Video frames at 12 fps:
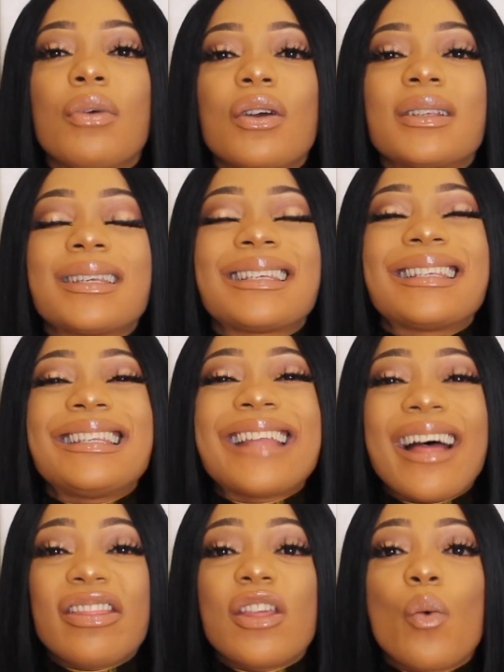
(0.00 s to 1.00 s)
because there's
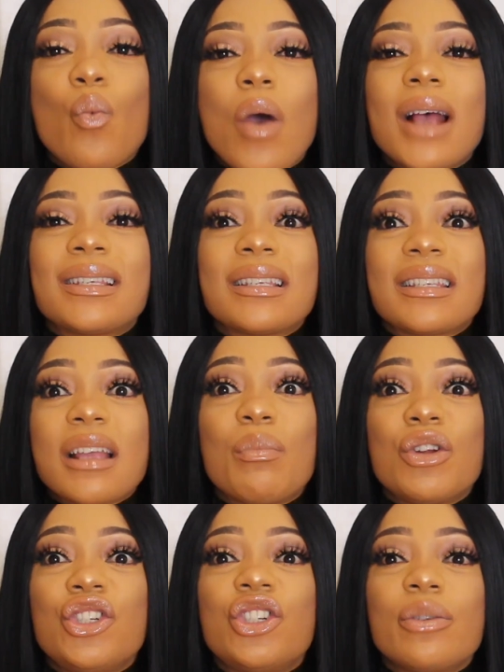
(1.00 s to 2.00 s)
nothing worse than
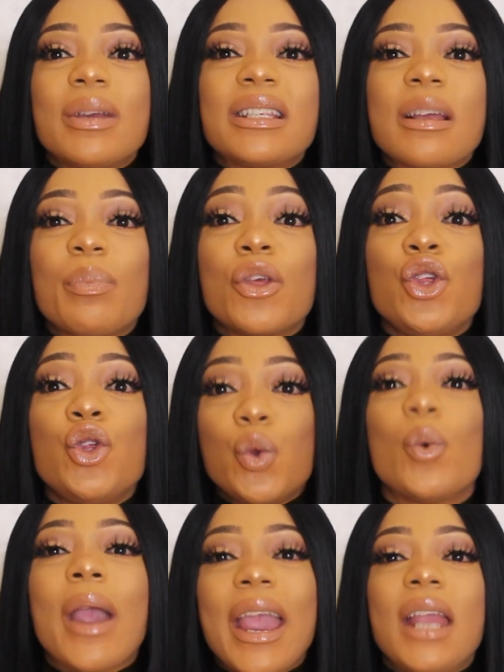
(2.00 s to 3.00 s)
someone doing something
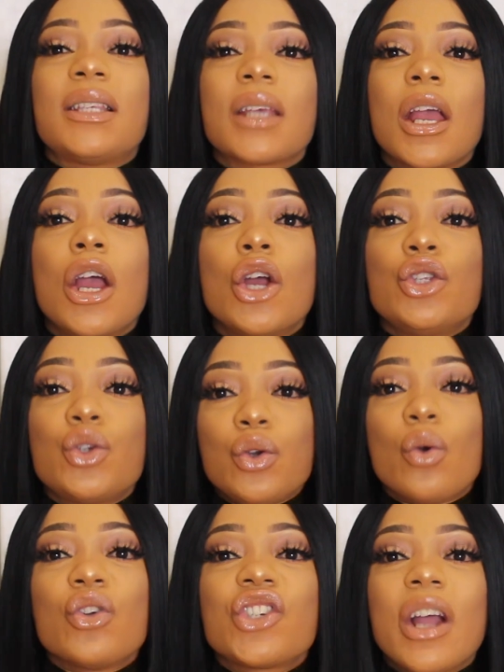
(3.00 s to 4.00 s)
you hate to
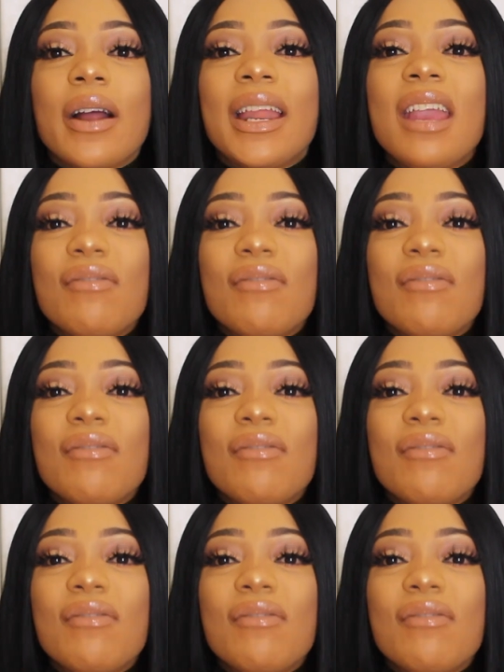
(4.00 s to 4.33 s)
your child.